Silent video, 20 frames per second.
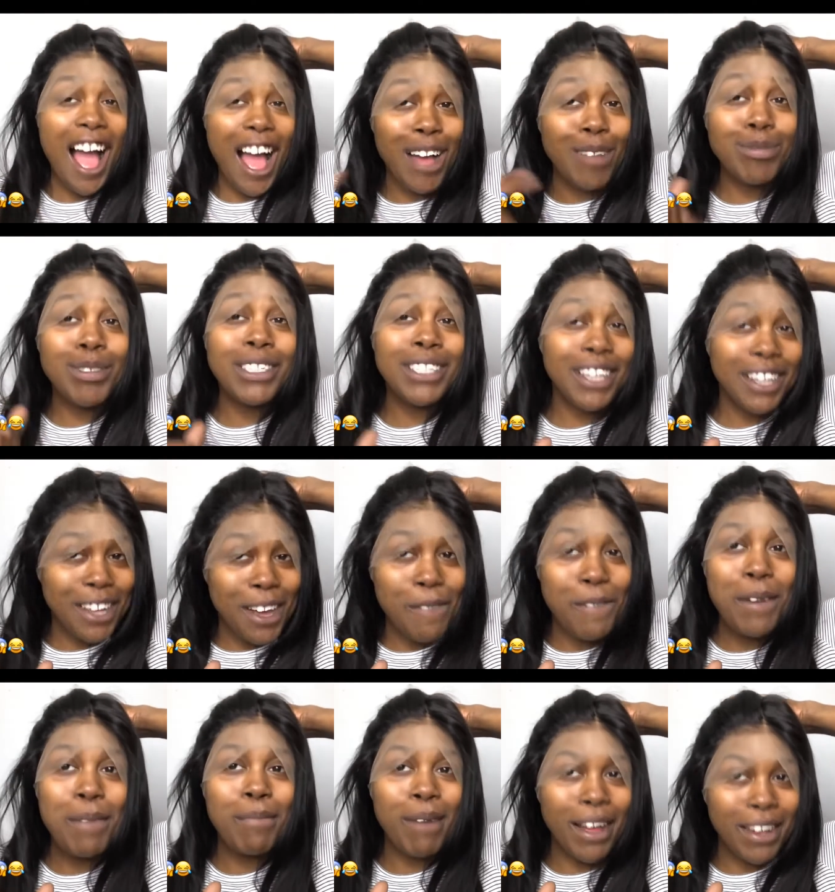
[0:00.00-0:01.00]
I'm sick
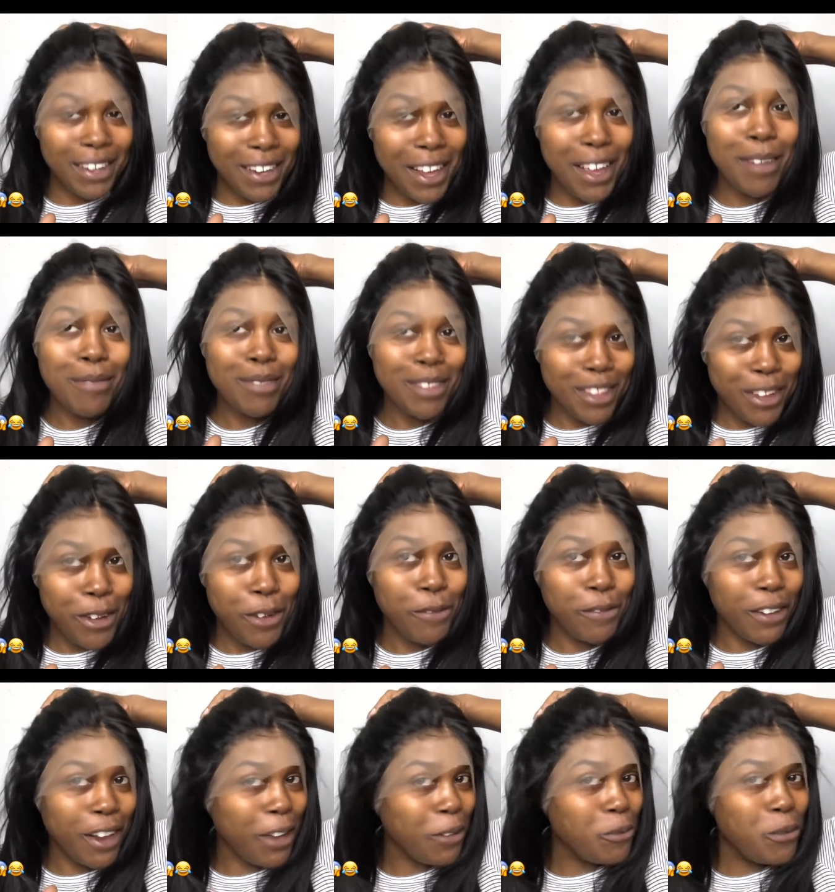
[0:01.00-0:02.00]
of it my damn
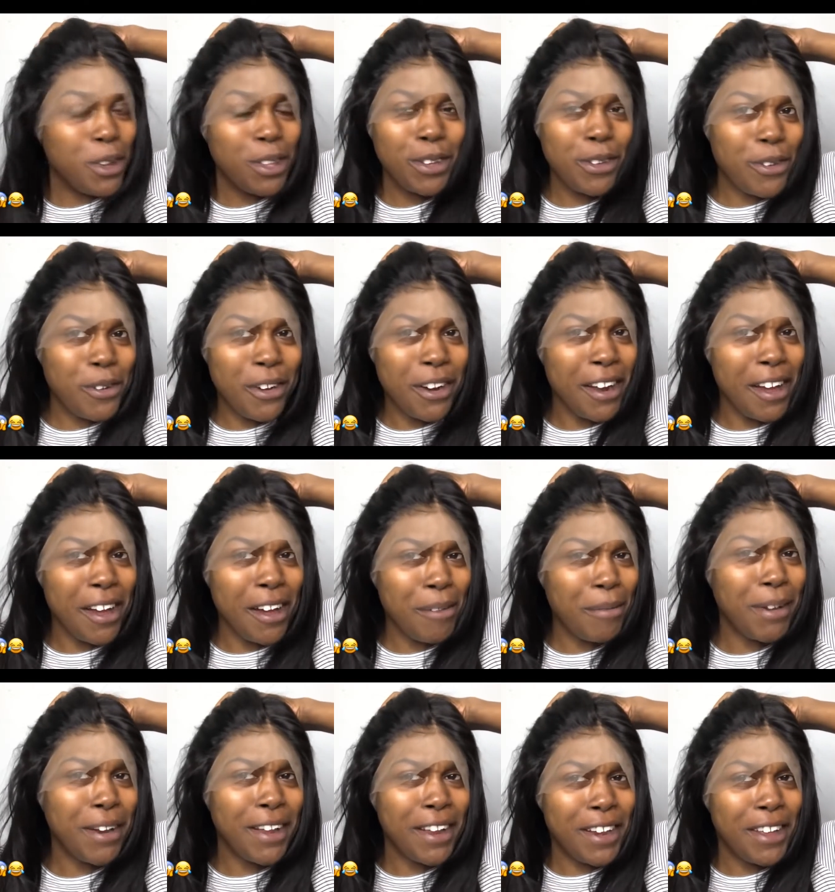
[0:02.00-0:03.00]
self. Like, what's going
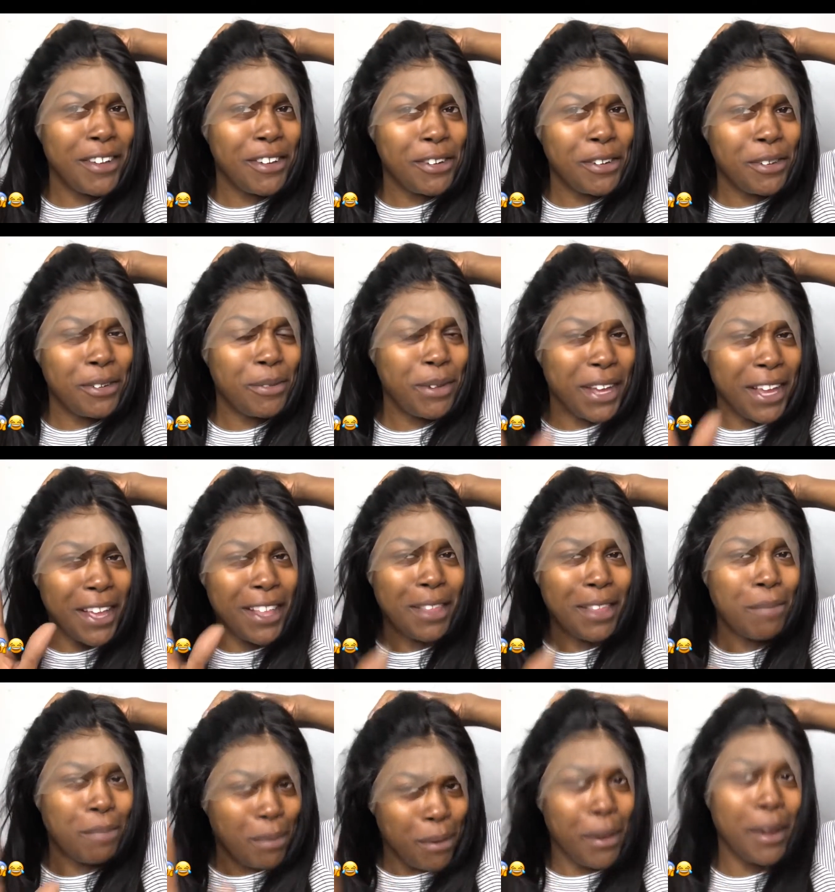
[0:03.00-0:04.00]
on? But anywho, we
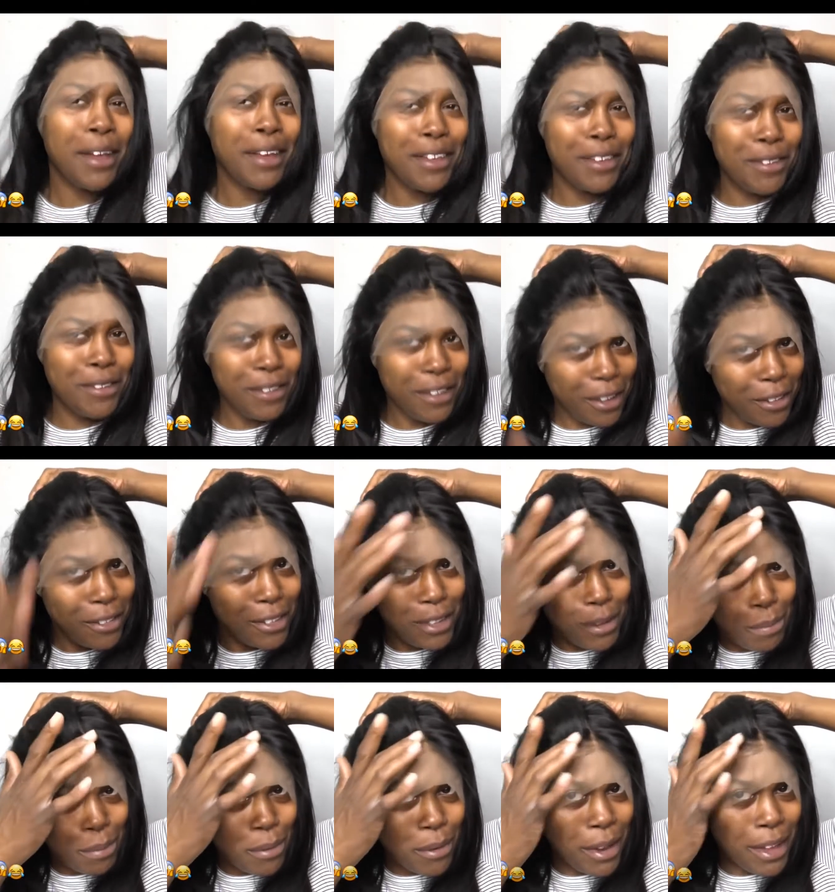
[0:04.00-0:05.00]
get the point. You know,
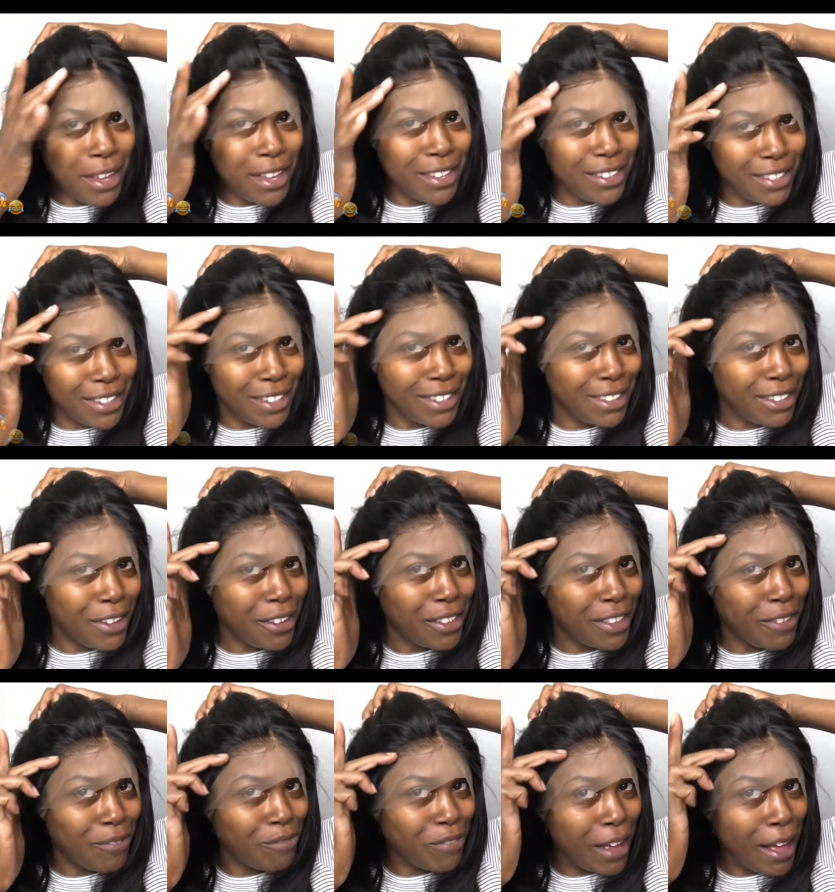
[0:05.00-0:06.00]
the point is this little
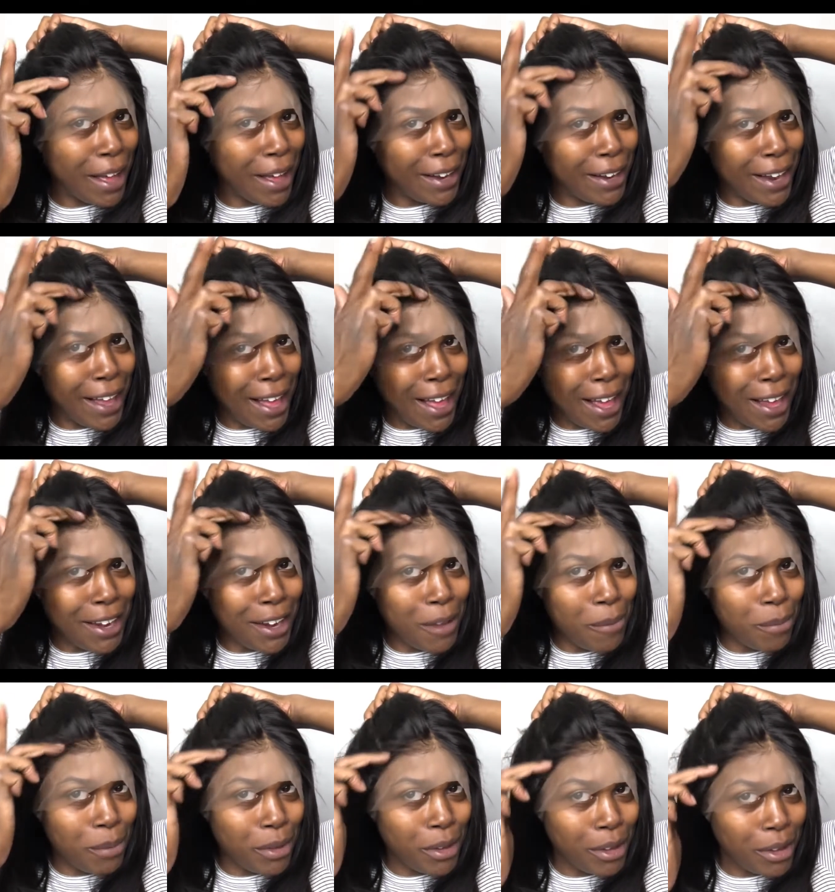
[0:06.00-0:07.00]
defined line
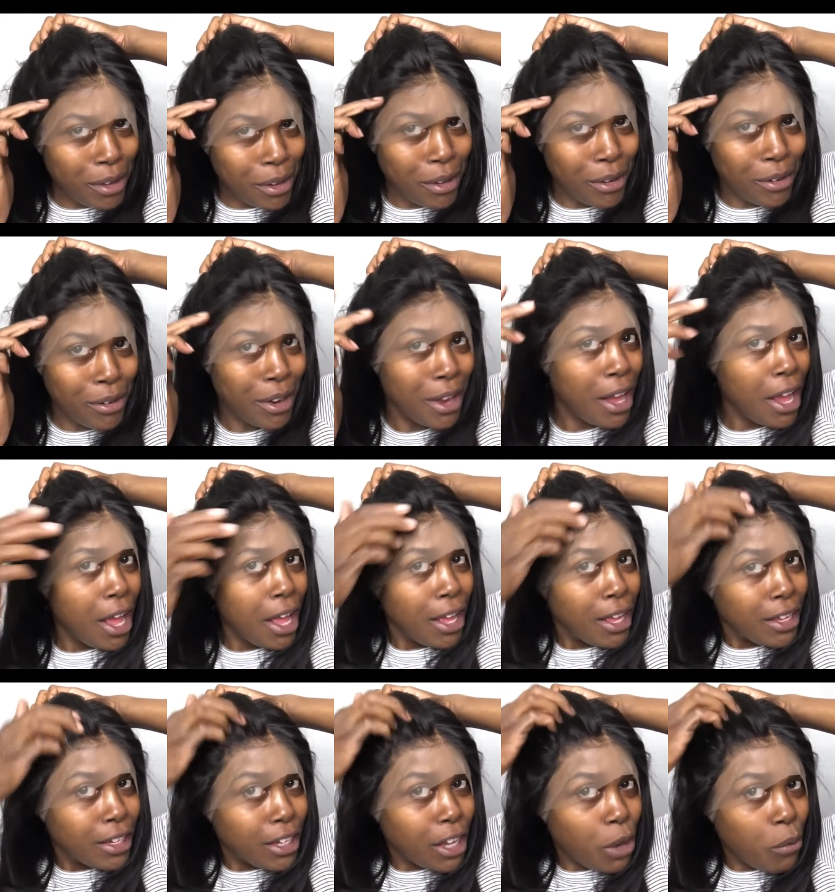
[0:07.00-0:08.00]
up in here
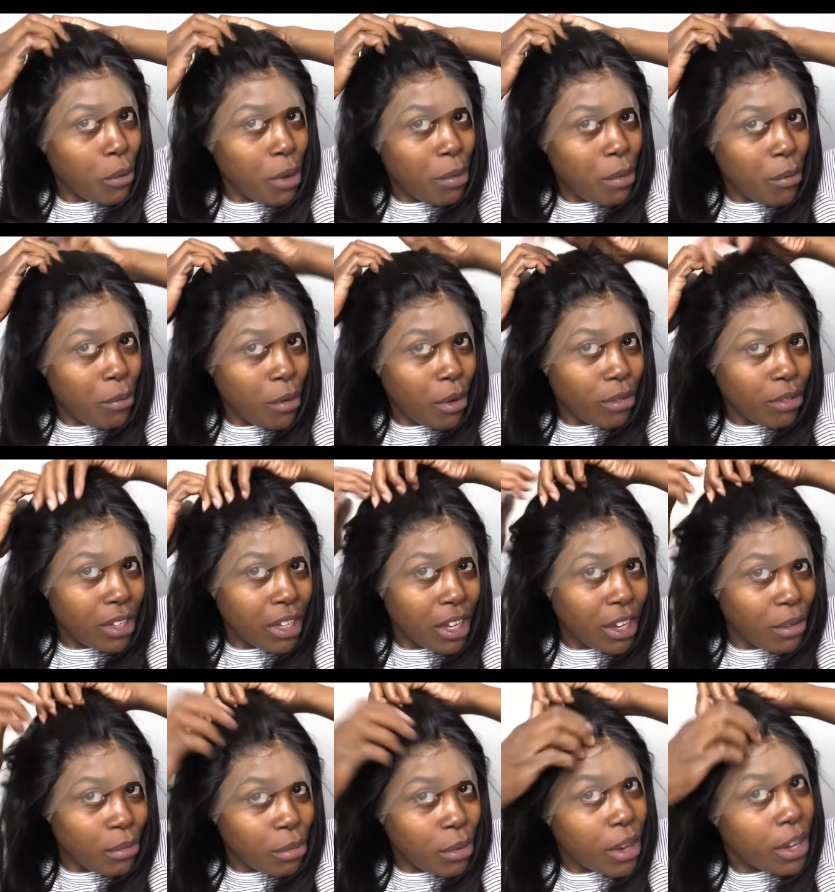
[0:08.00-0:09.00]
that we would want to
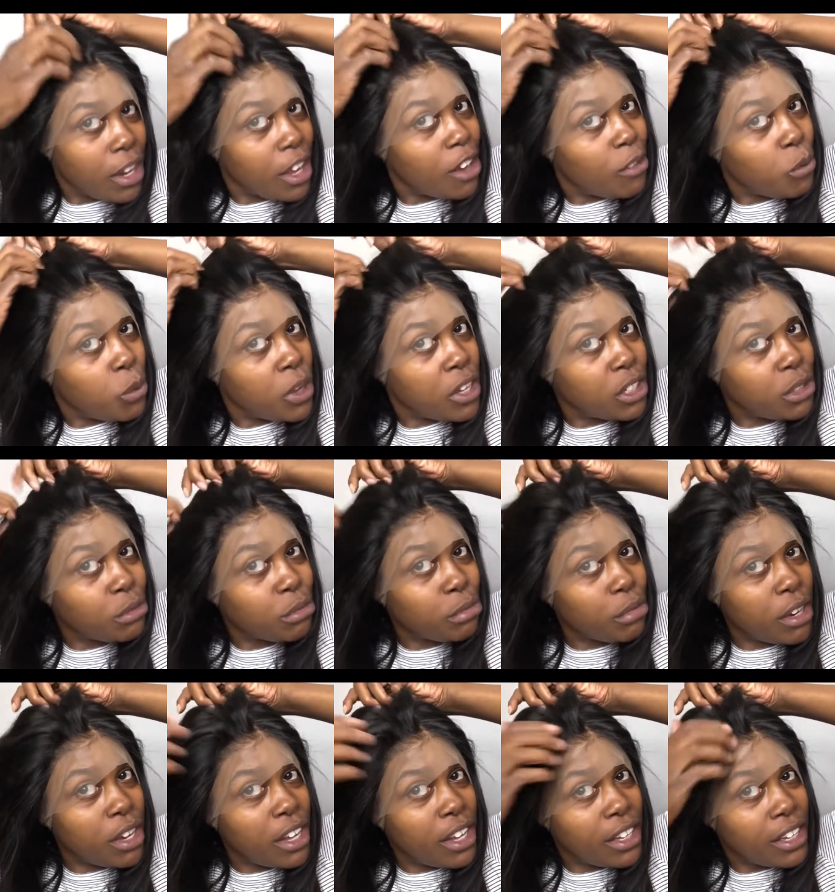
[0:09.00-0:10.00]
get rid of, which
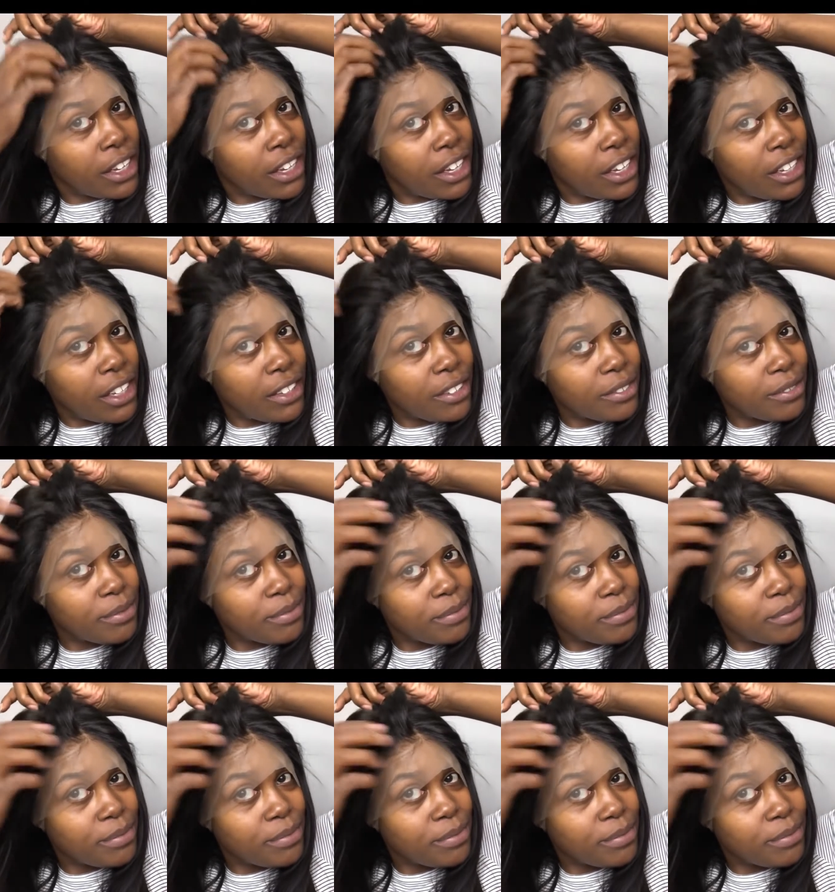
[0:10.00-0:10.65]
really,